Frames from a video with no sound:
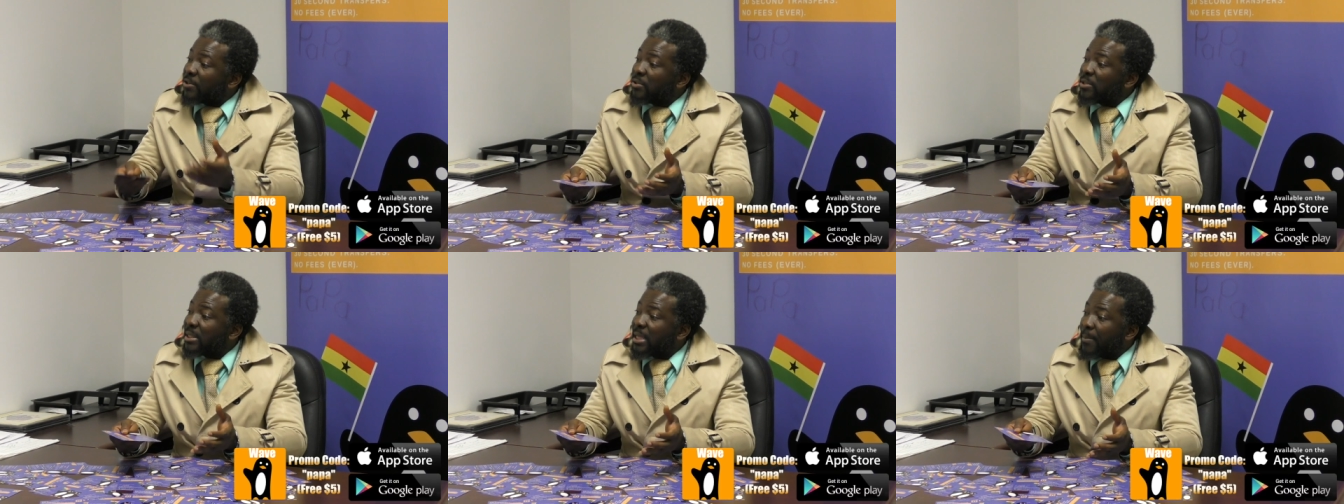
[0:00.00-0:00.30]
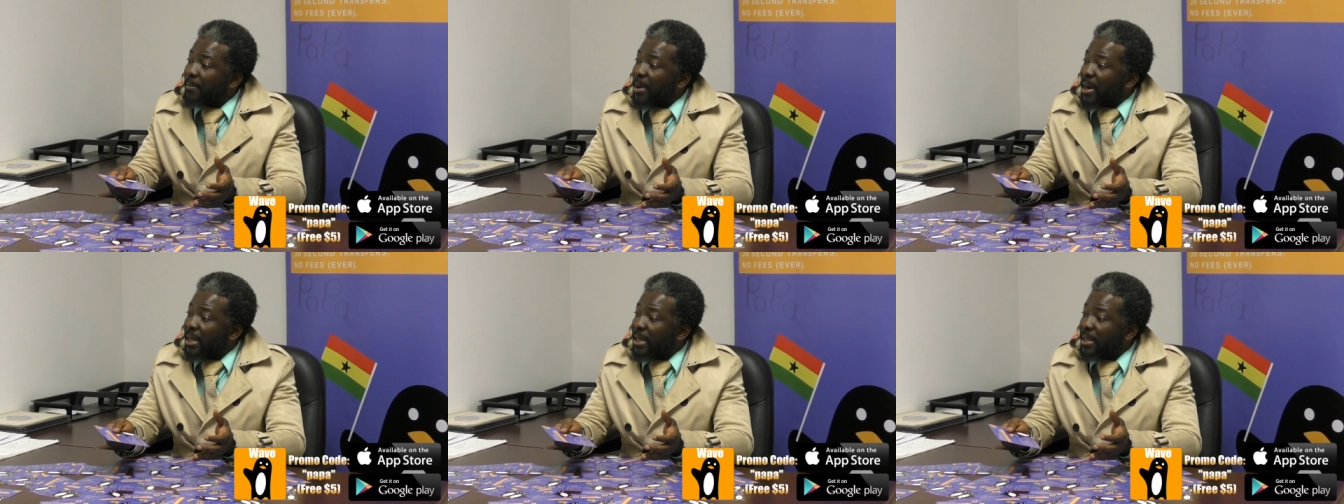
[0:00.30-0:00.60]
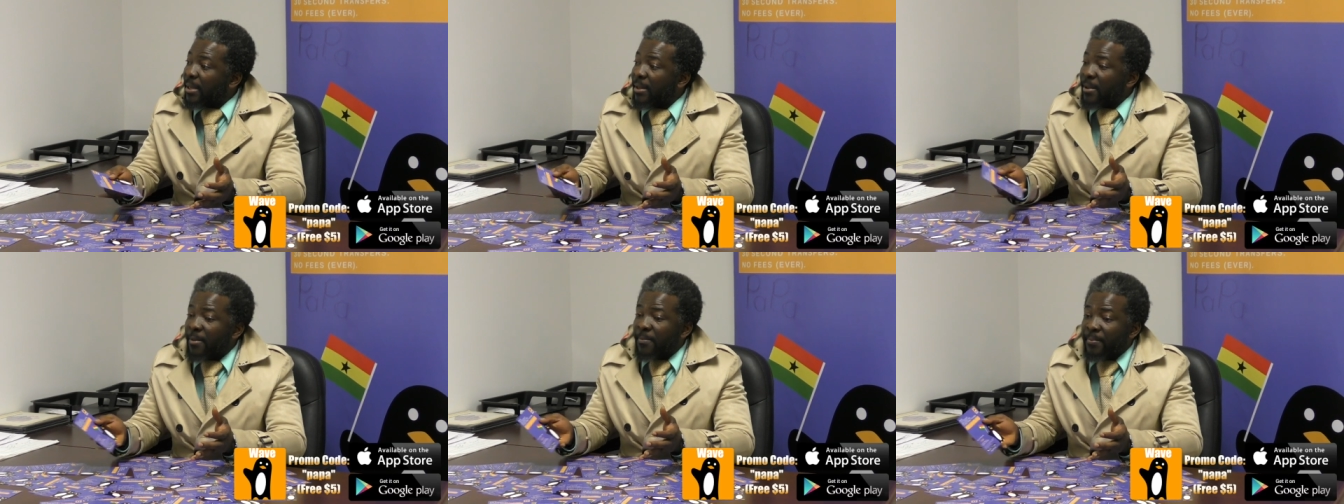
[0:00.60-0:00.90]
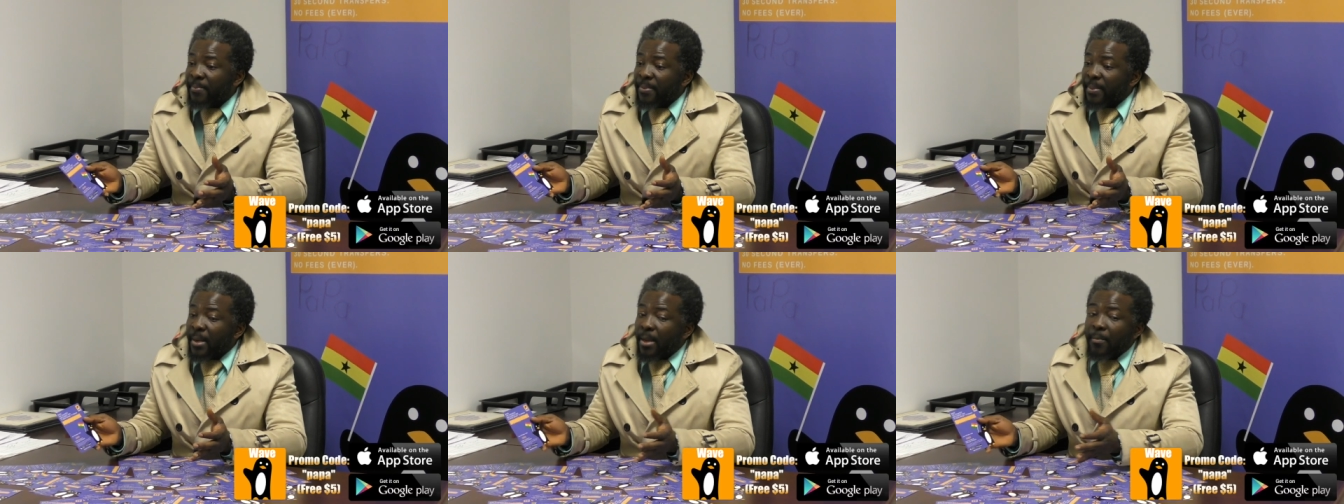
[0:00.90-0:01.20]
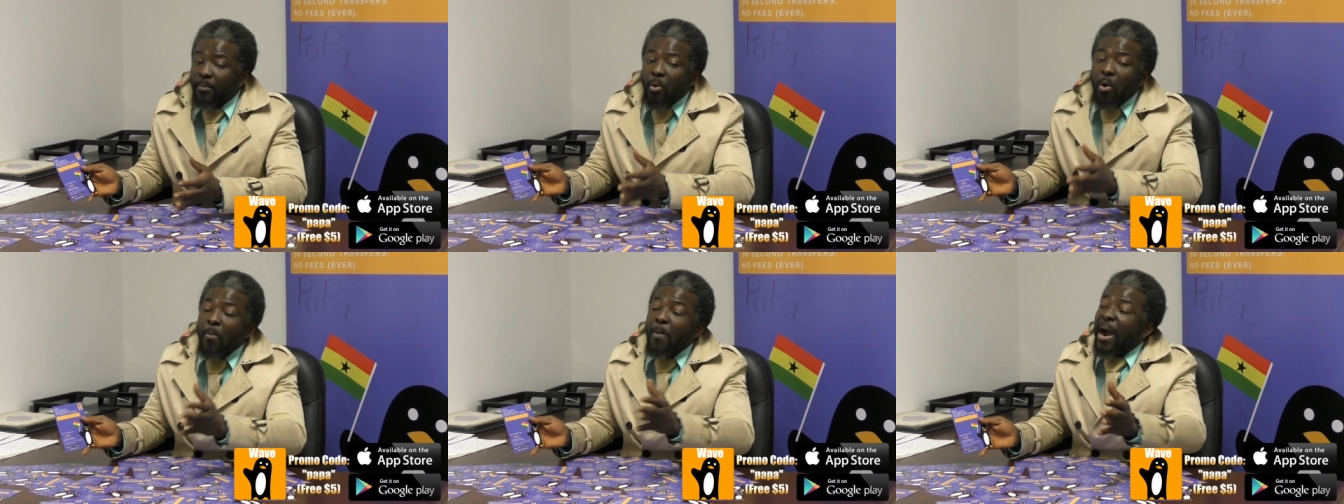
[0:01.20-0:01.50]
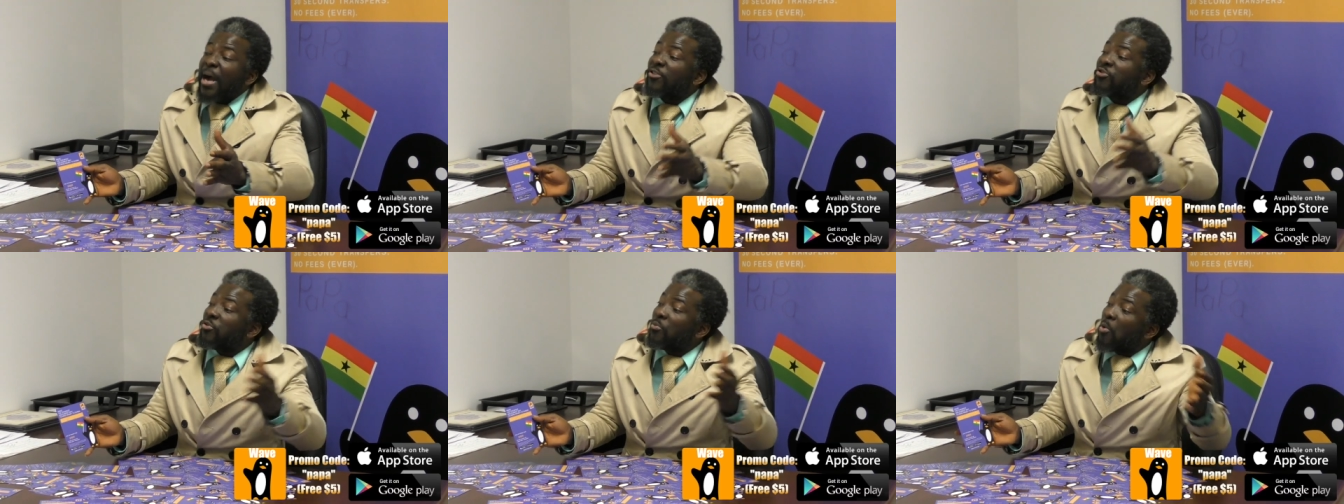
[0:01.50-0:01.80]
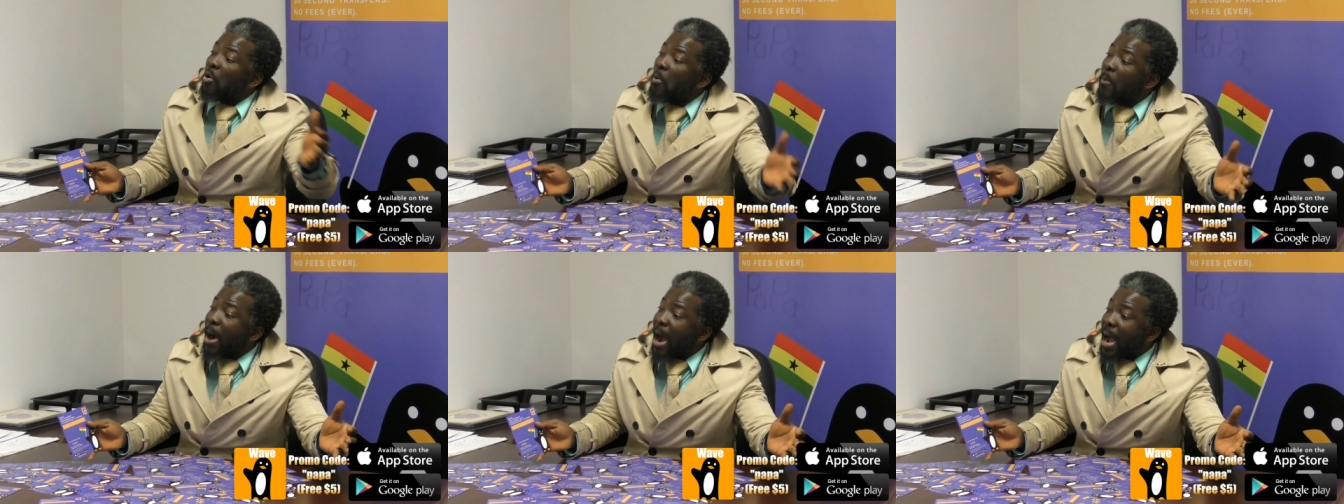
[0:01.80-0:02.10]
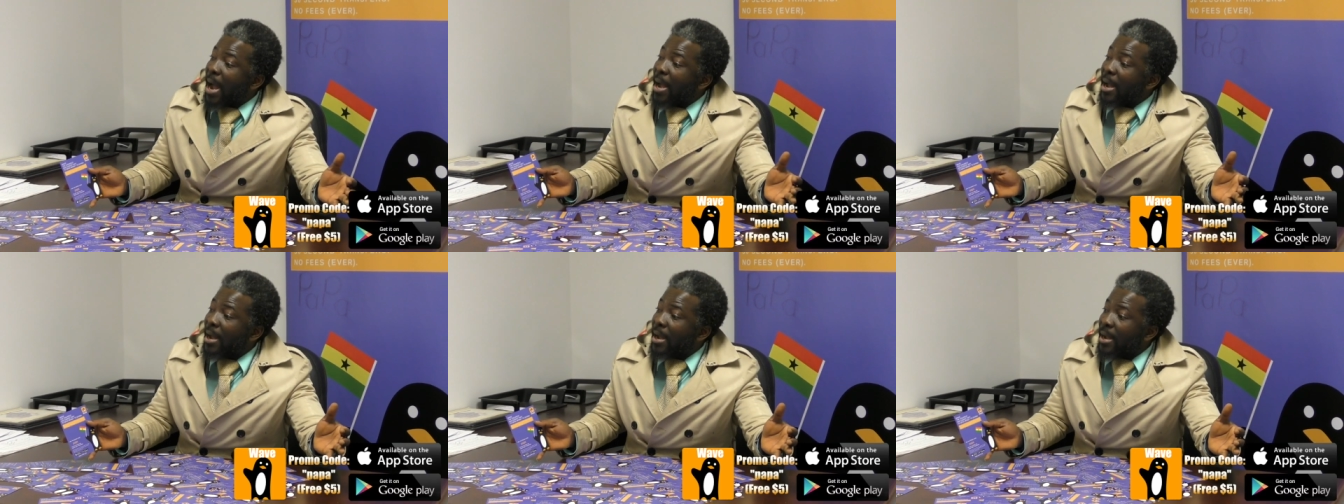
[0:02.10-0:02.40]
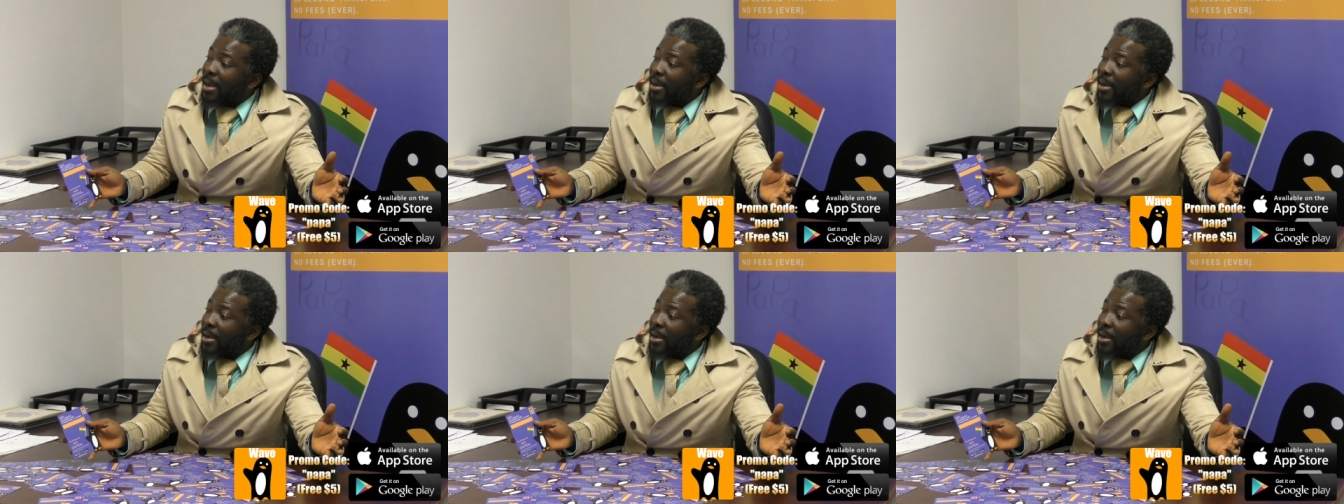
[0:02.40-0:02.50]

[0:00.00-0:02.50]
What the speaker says: use the money mobile to mobile.